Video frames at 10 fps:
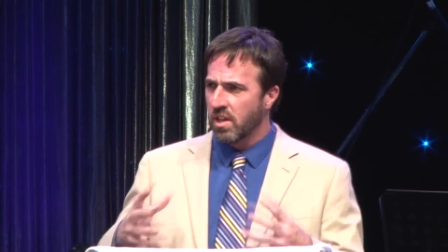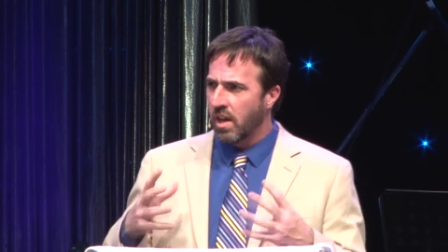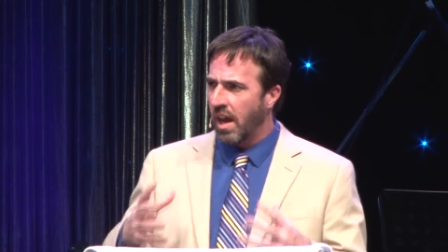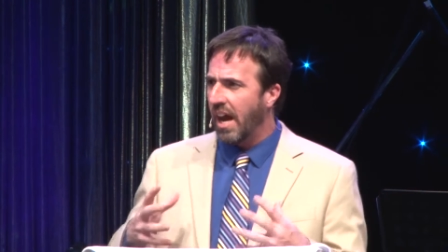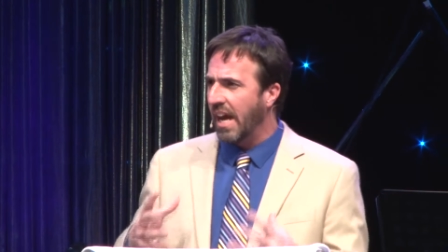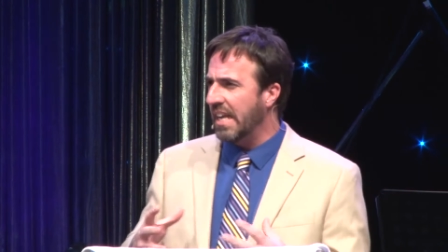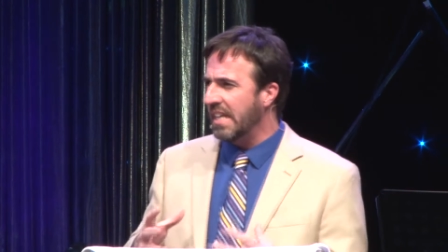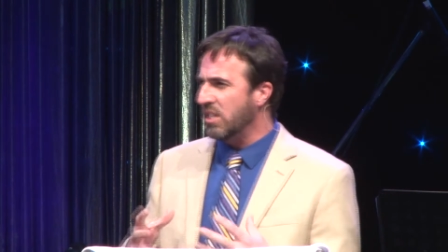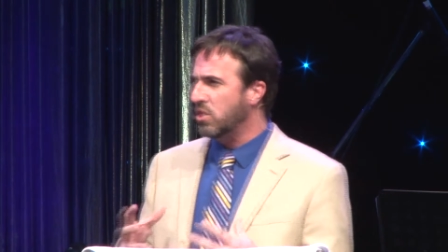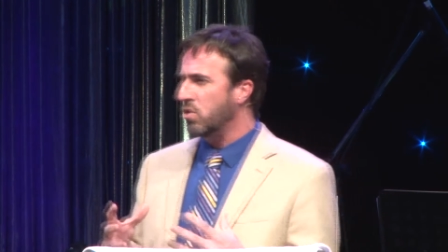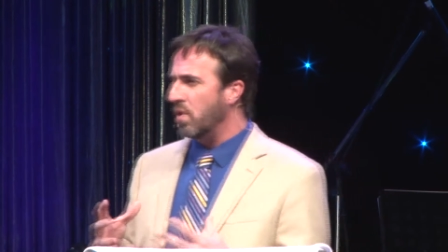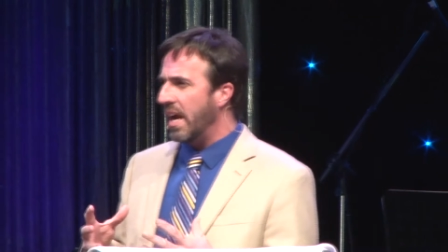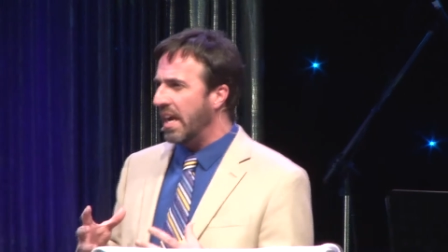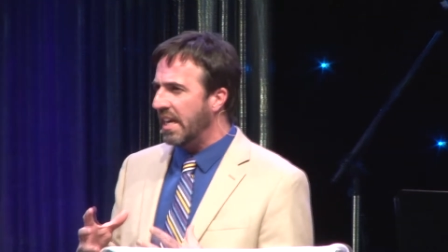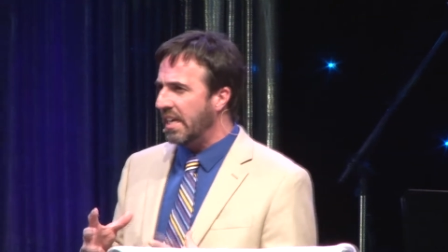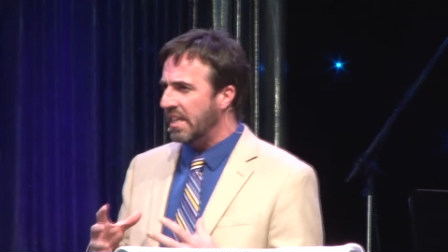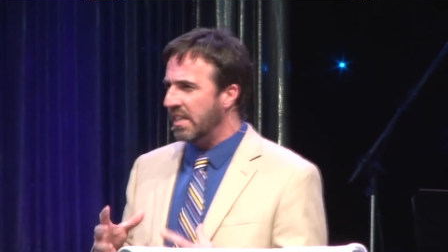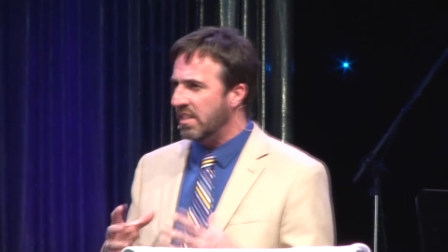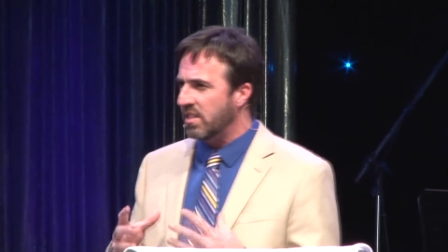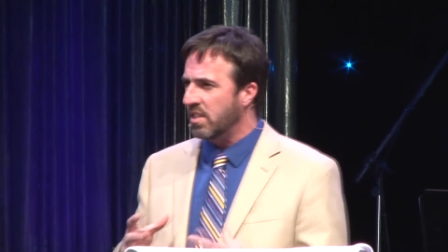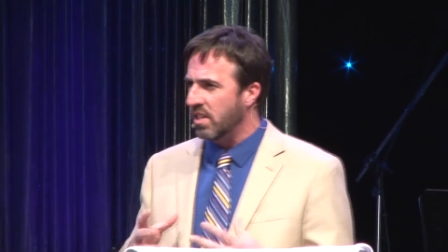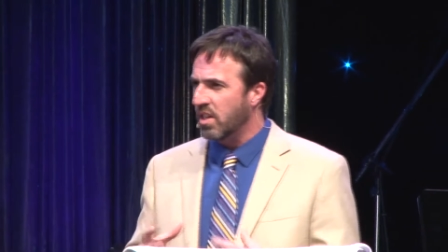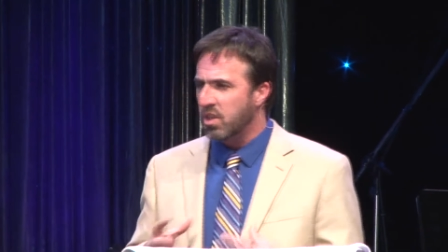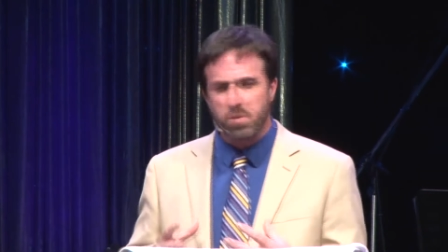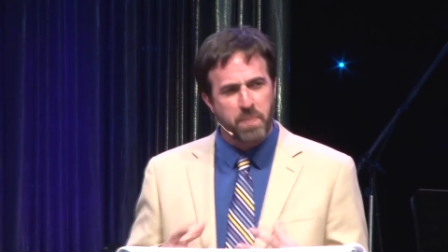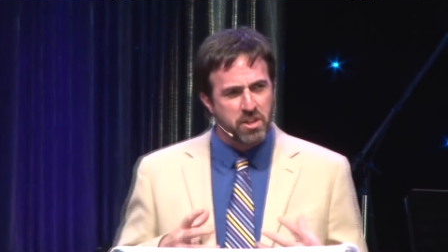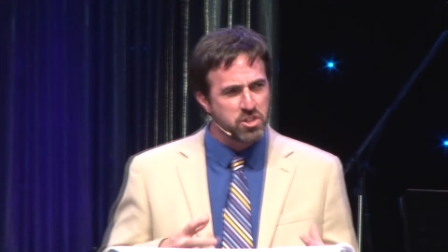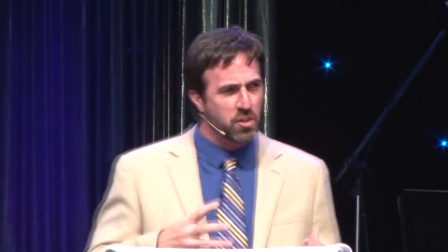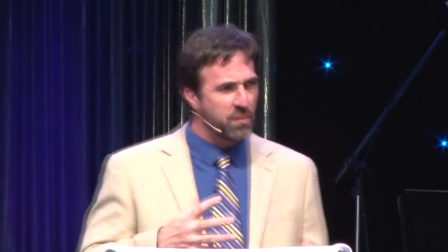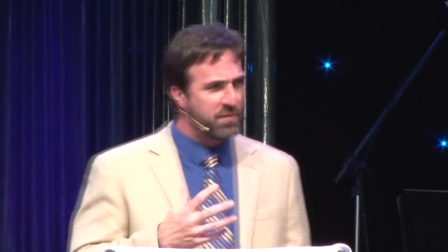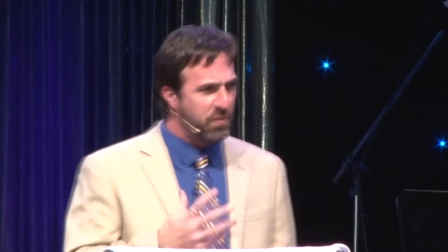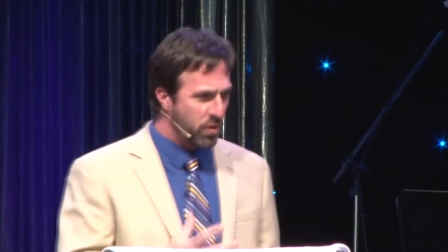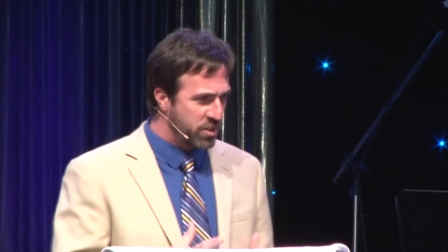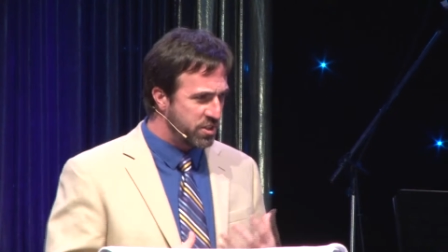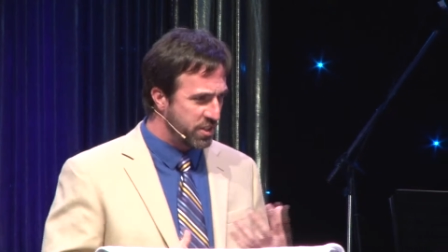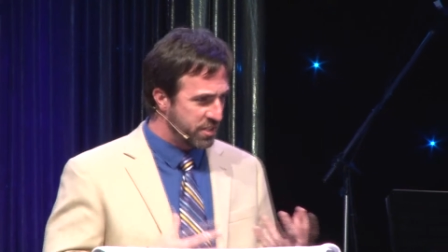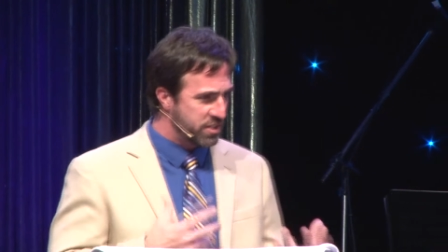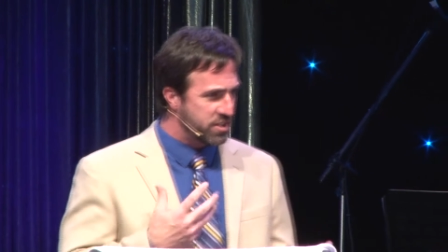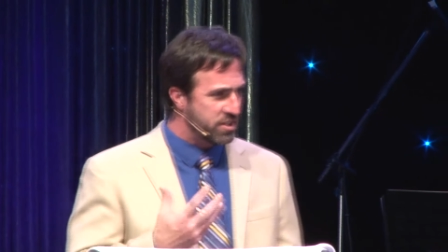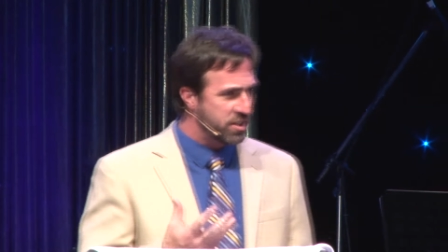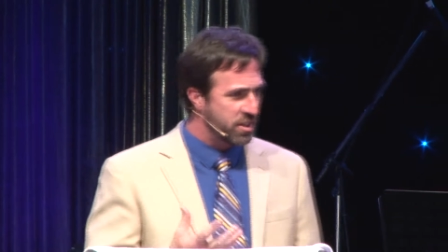highly trained special forces